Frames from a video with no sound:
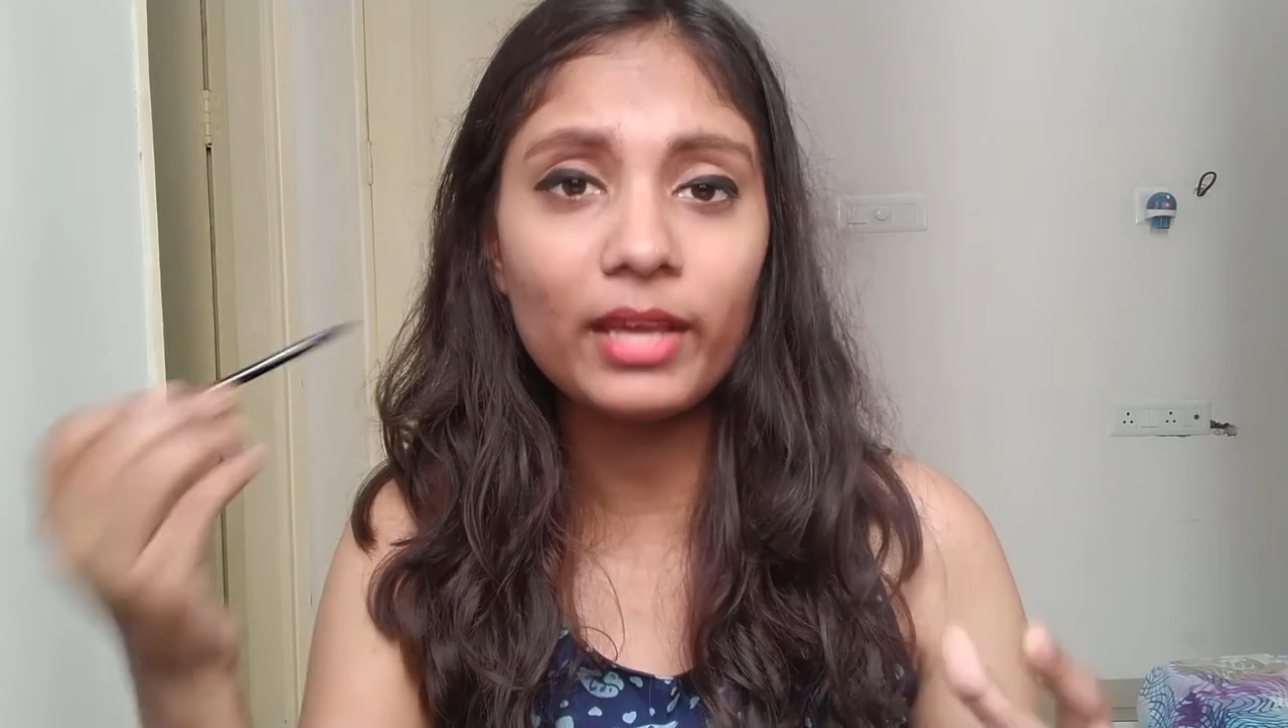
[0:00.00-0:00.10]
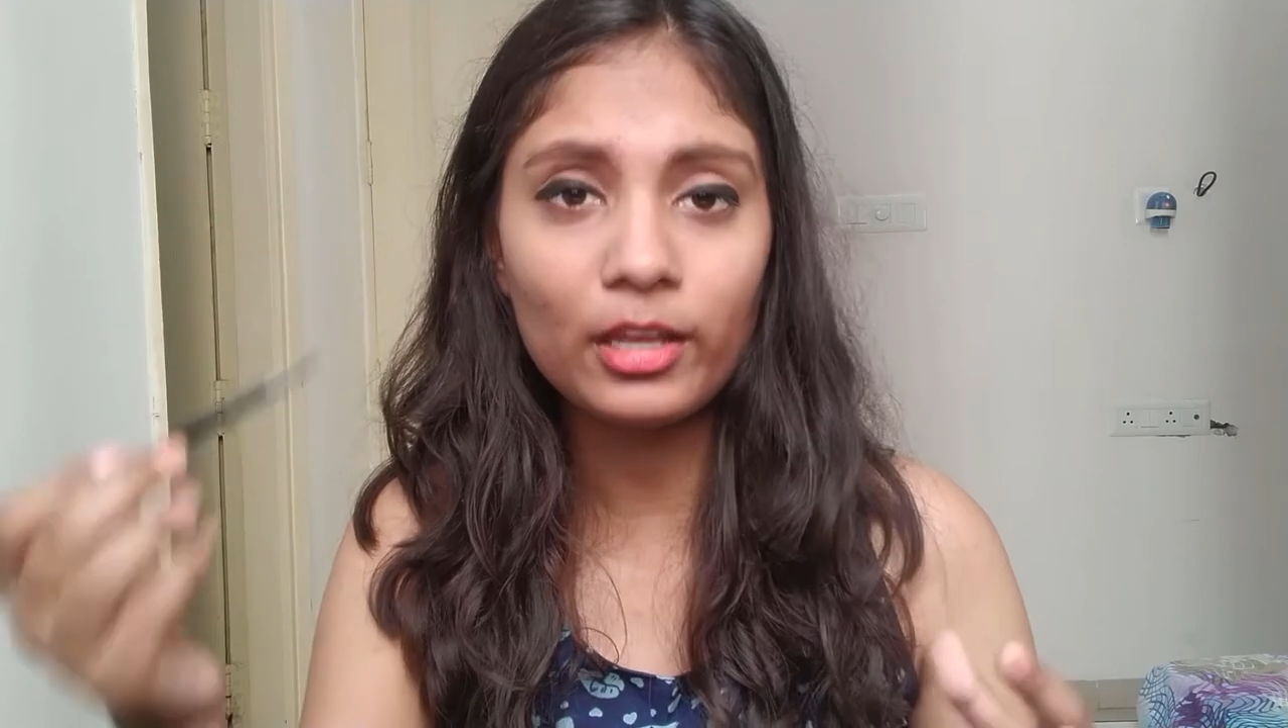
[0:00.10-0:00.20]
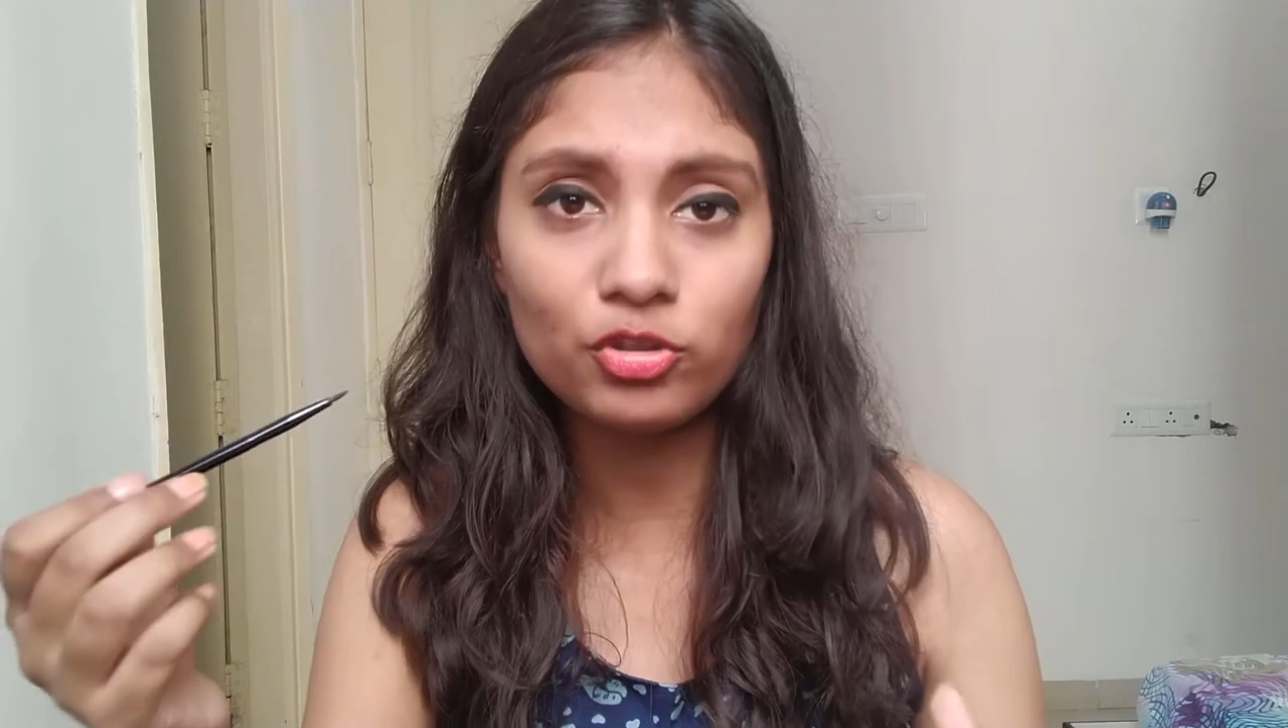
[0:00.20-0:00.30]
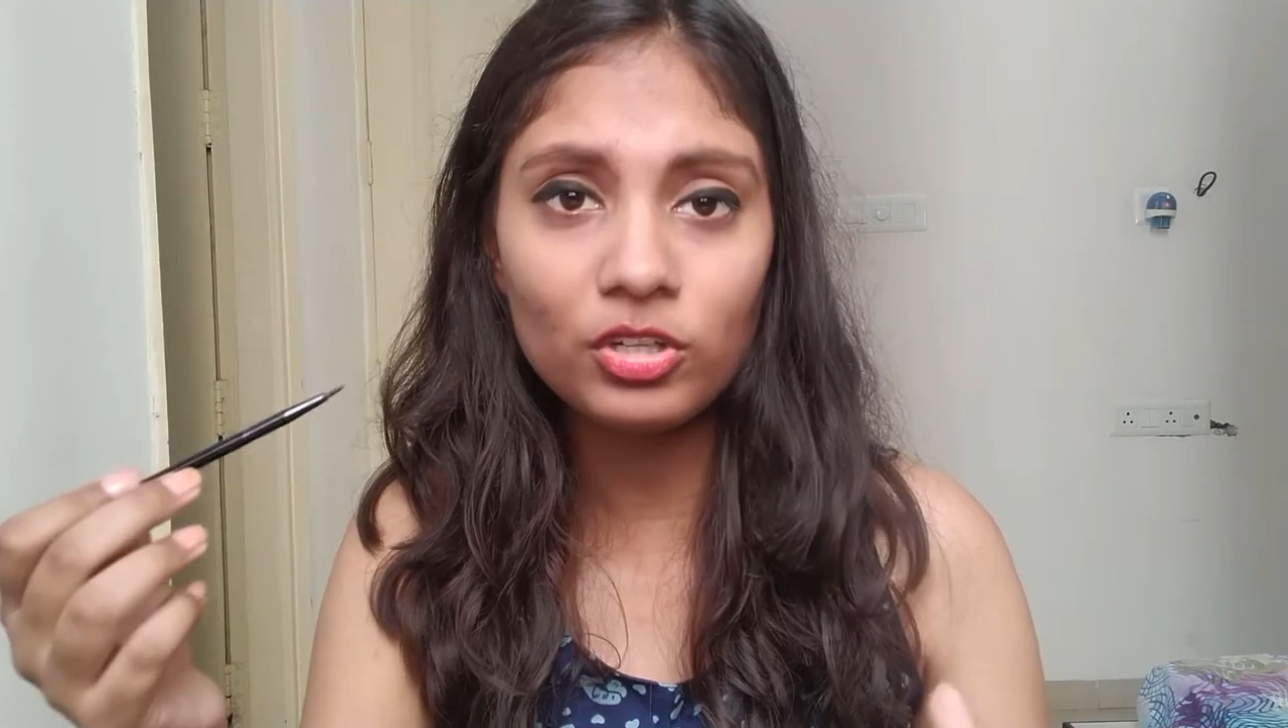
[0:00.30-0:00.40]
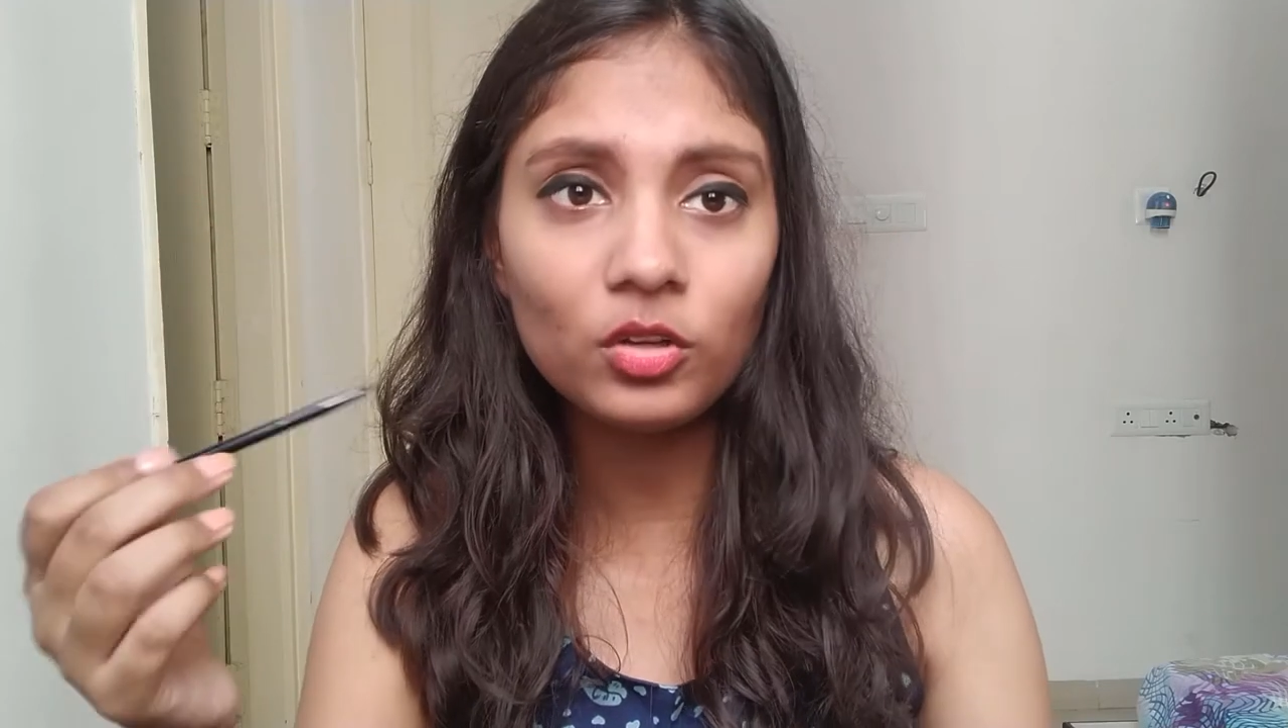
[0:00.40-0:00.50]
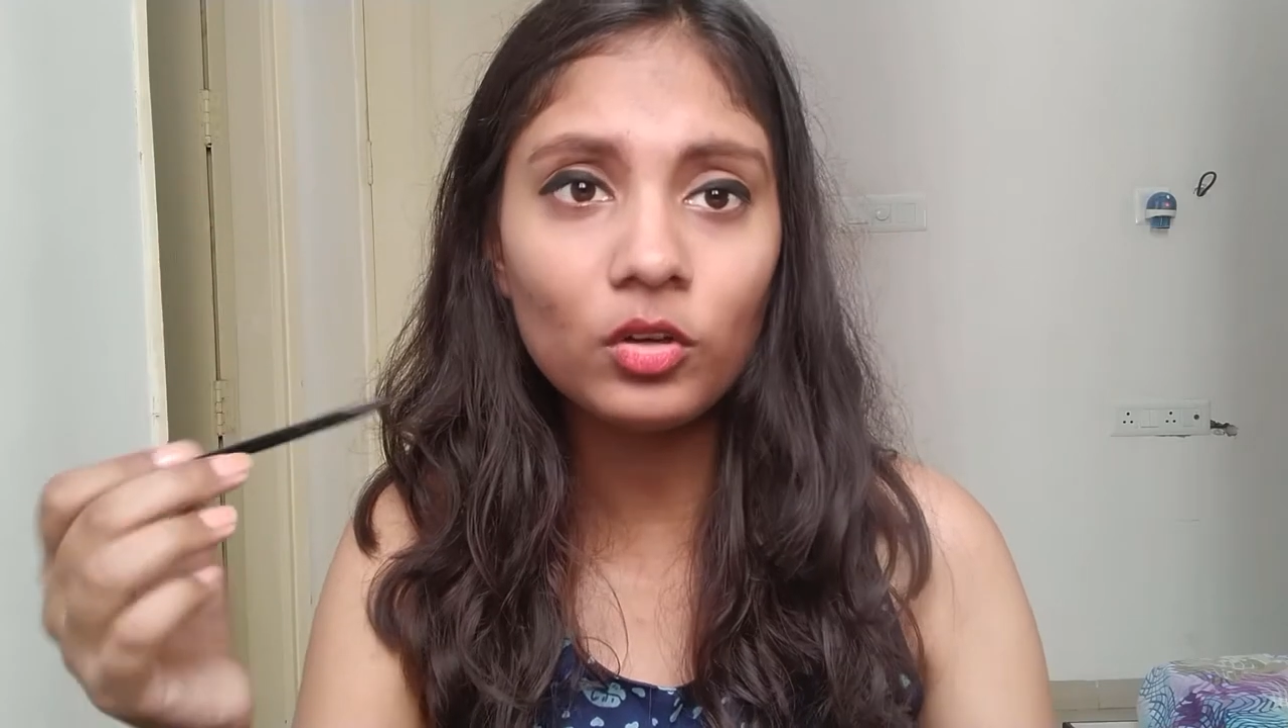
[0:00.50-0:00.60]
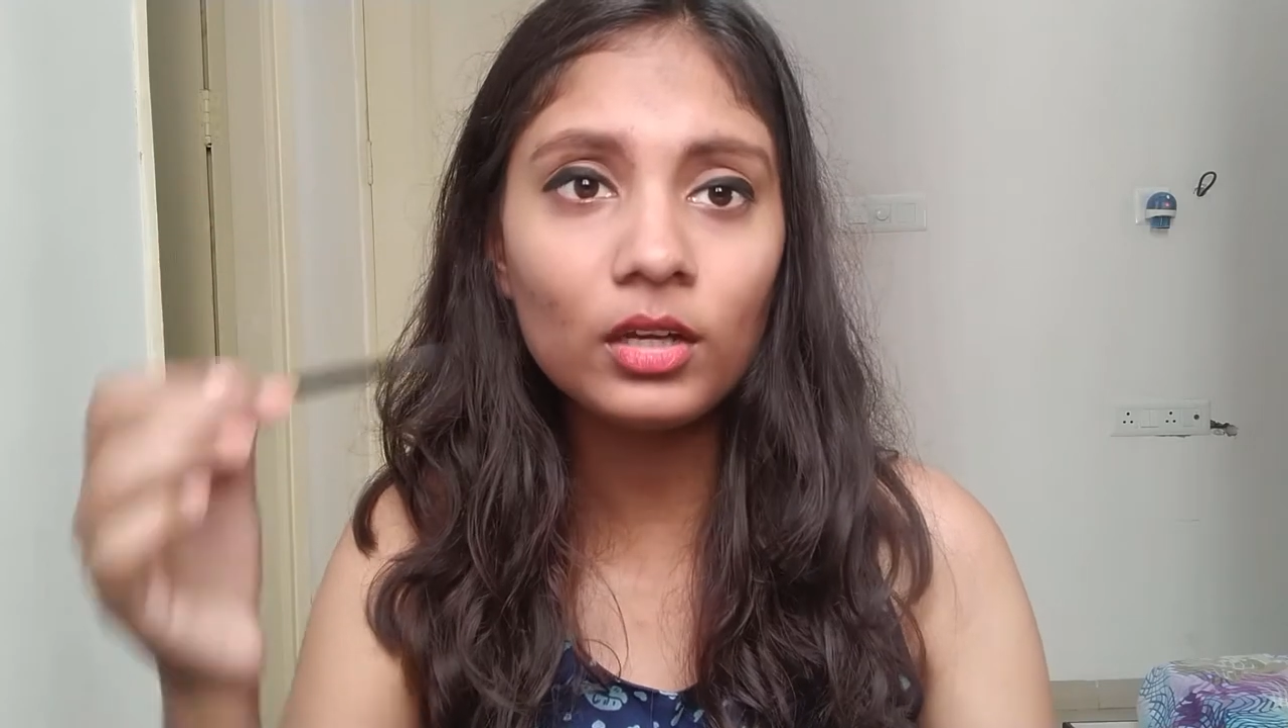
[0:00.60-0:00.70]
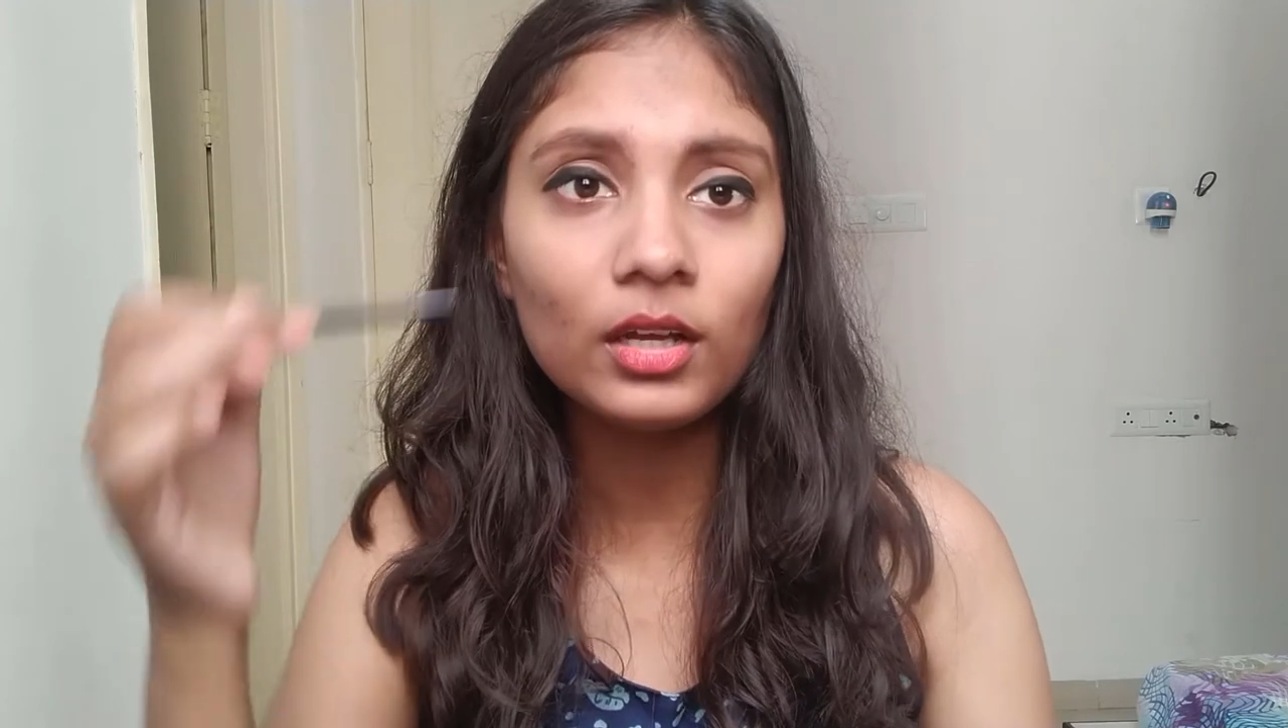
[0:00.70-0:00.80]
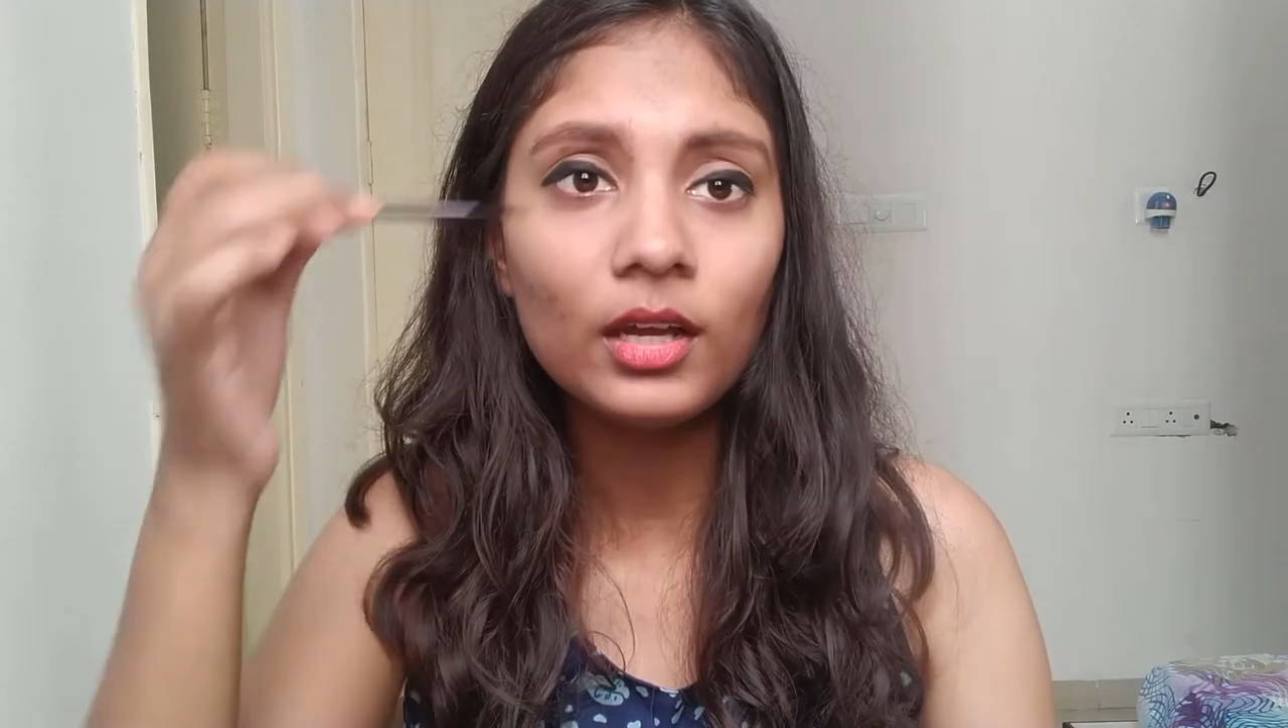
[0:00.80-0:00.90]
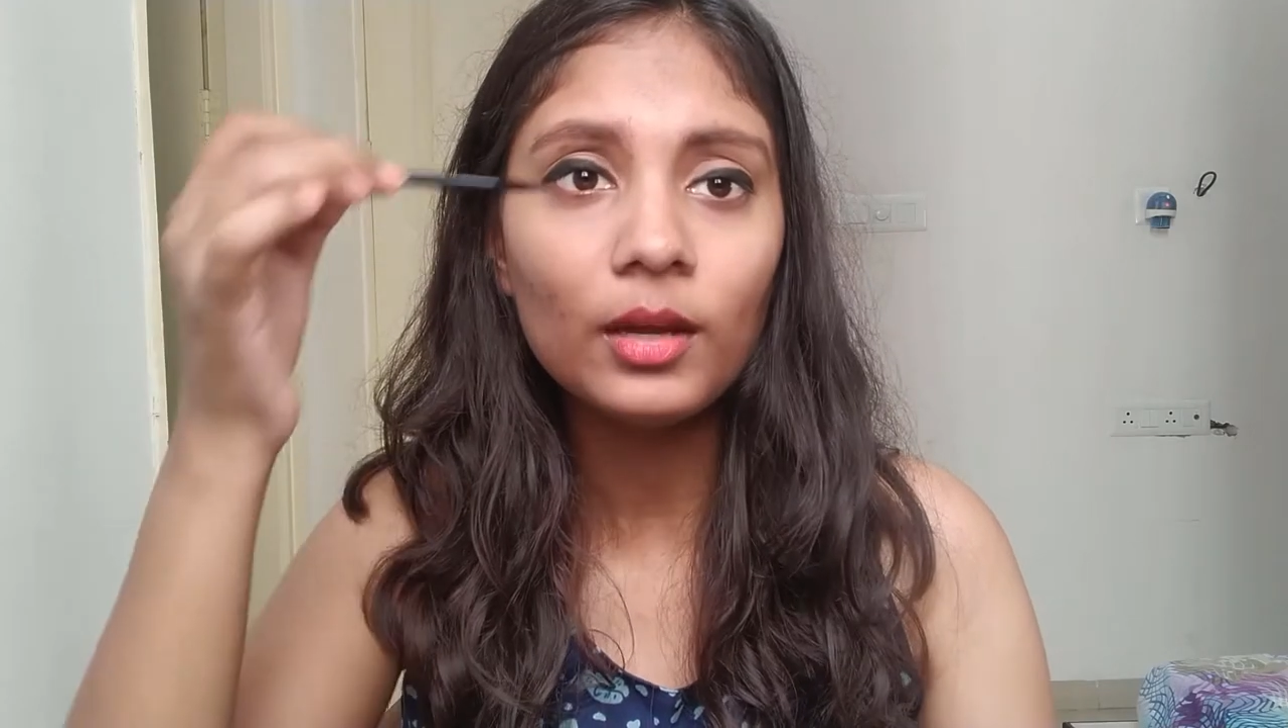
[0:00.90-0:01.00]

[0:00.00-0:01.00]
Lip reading: edgy look,